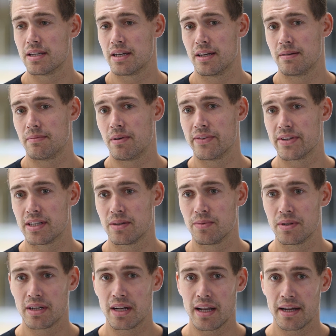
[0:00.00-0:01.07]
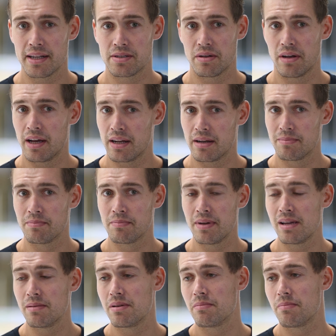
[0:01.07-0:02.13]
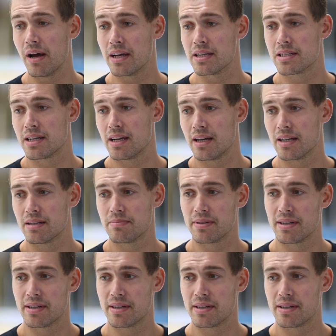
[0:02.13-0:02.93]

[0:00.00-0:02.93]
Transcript: Obviously we'd like to have had maybe a better start